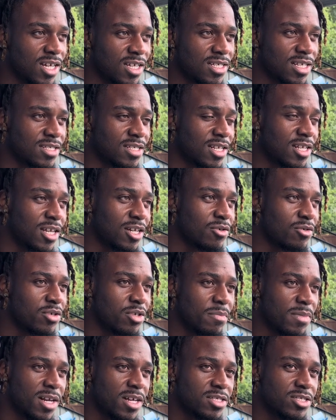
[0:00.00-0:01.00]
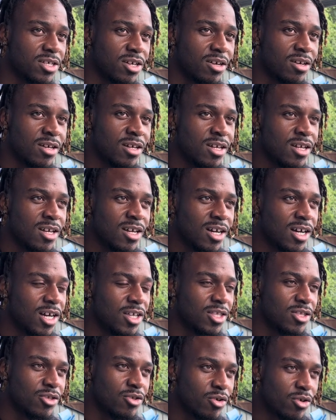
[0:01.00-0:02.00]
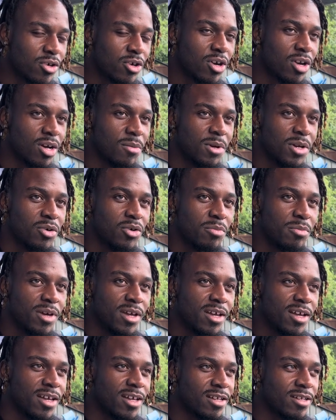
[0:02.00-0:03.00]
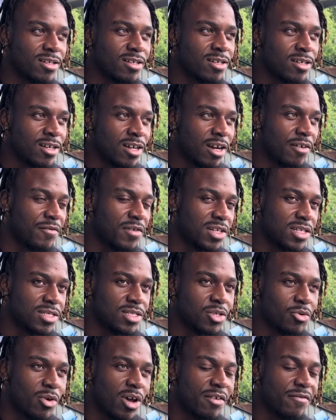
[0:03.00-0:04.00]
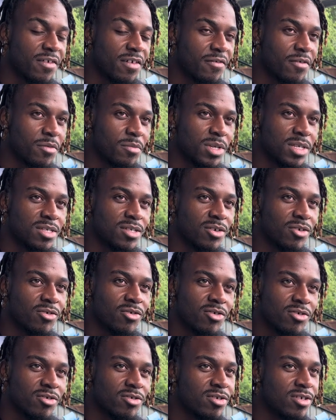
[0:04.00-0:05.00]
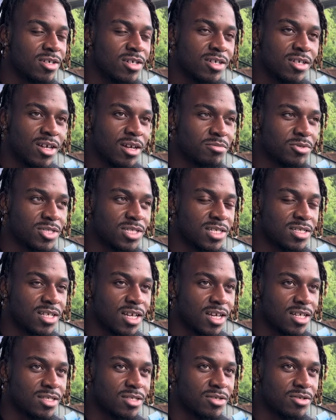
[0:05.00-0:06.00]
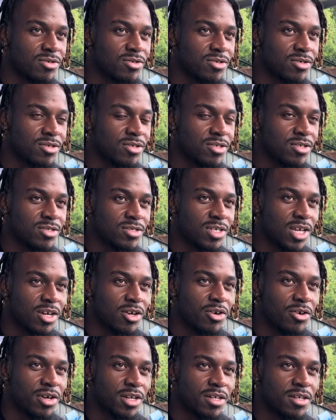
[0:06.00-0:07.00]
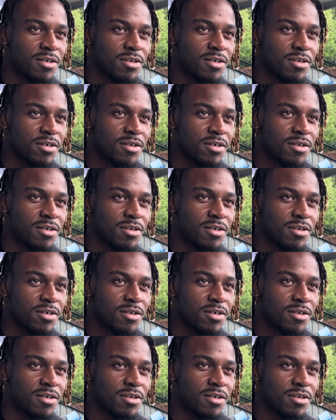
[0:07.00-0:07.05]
as I said, I know the manager, I know the club a little bit, and I think this is the right fit for me, so I'm just excited to get going.